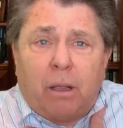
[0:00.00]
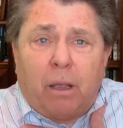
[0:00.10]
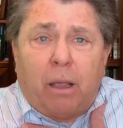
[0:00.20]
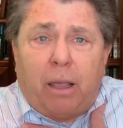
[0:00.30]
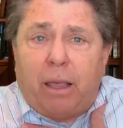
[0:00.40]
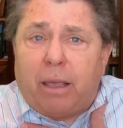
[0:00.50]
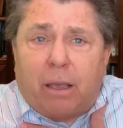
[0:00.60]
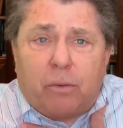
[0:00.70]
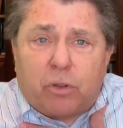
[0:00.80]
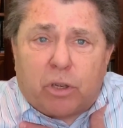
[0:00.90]
He
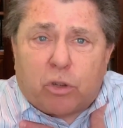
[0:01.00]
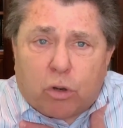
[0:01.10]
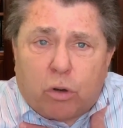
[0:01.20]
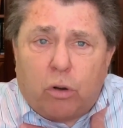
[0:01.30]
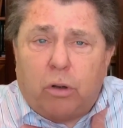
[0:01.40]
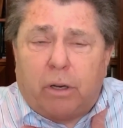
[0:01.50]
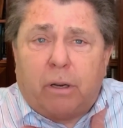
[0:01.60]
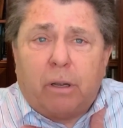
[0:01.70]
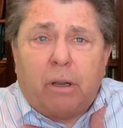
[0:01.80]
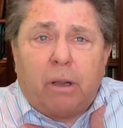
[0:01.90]
gives us good
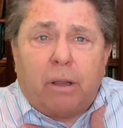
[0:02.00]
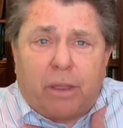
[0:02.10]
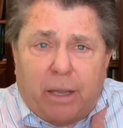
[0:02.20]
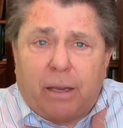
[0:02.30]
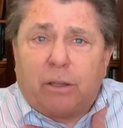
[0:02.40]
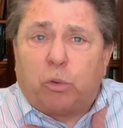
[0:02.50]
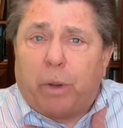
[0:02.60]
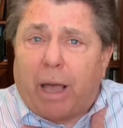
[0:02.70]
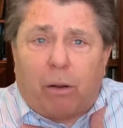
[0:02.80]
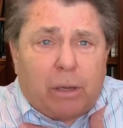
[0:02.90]
things
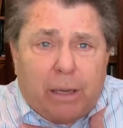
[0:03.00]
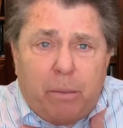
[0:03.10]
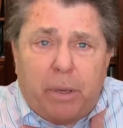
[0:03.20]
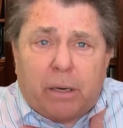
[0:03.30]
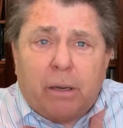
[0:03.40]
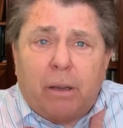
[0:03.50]
without limit.